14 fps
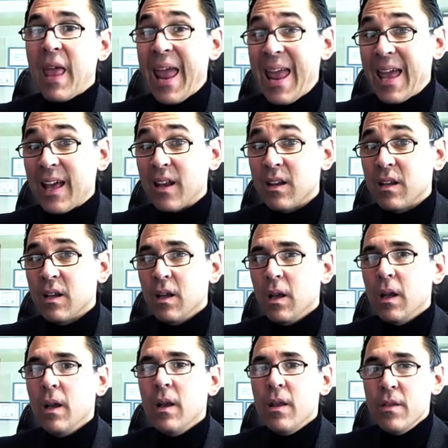and
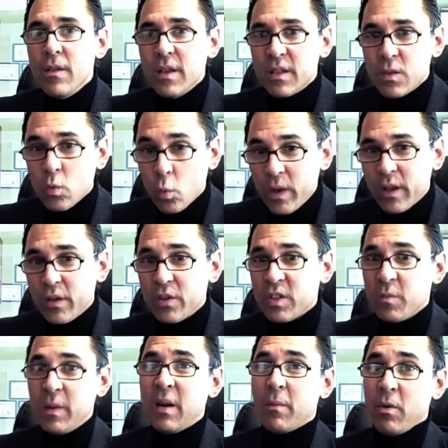this will
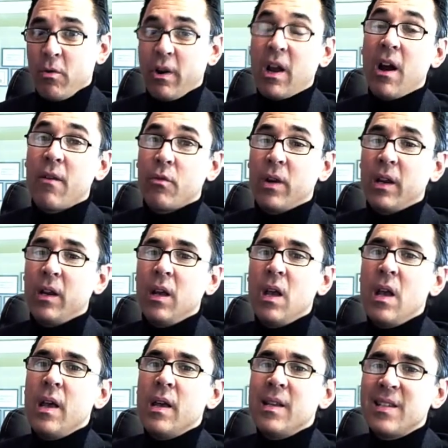speed up your recovery.
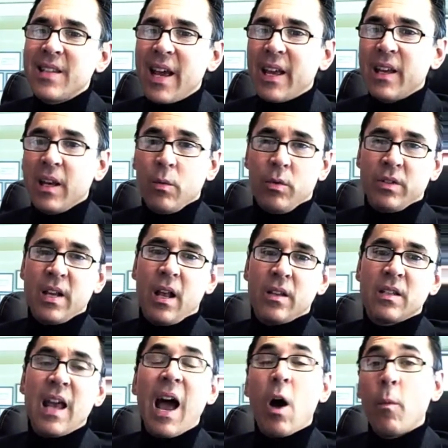Second, it will tell
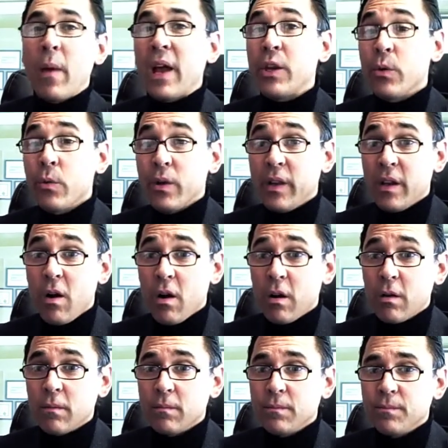us how bad you really are.
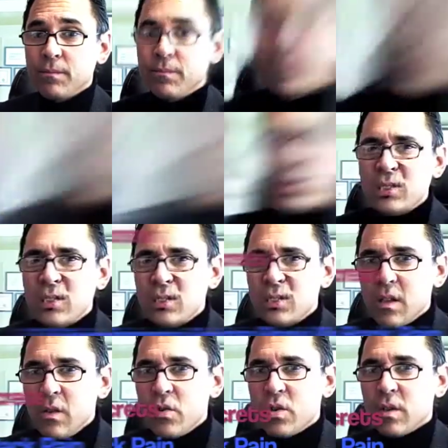So what's the
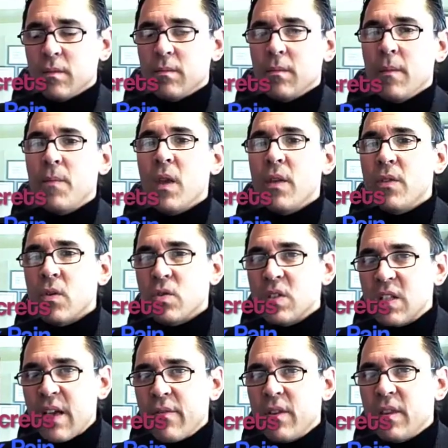solution? There's
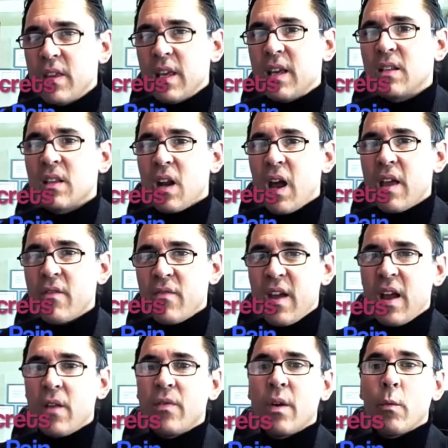7 things that I have
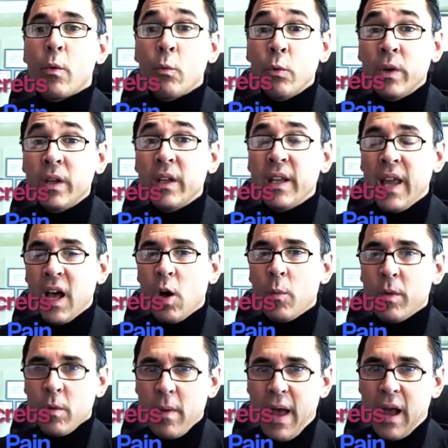found that will really help
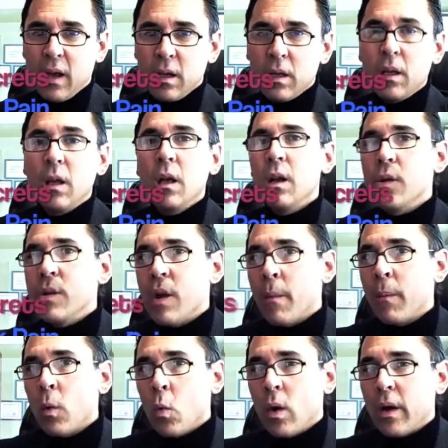your back.
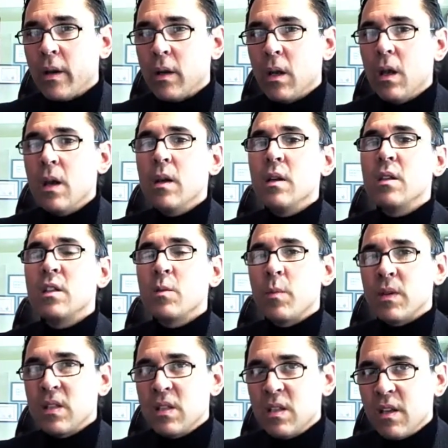Number 1,
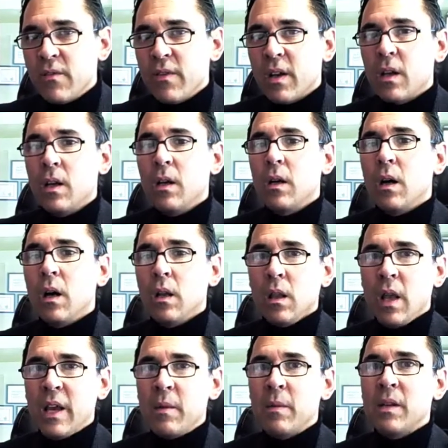specific
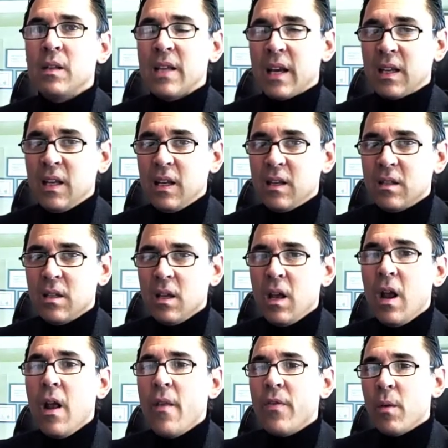alignment techniques.
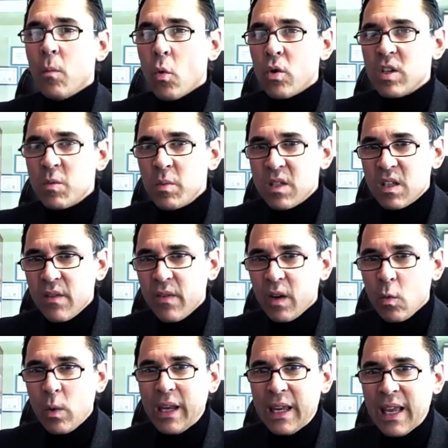The more
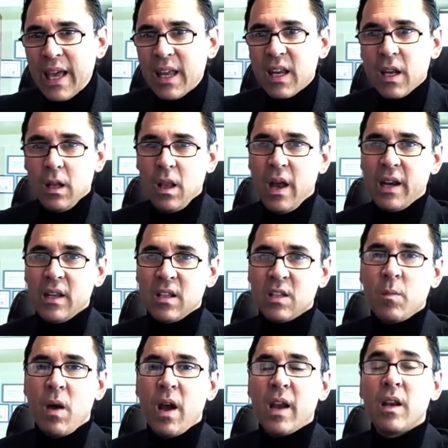specific we can get in aligning the
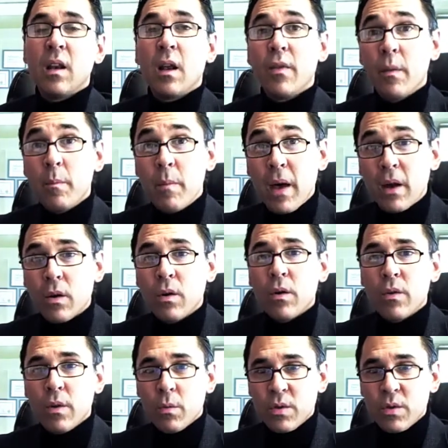spine, the better the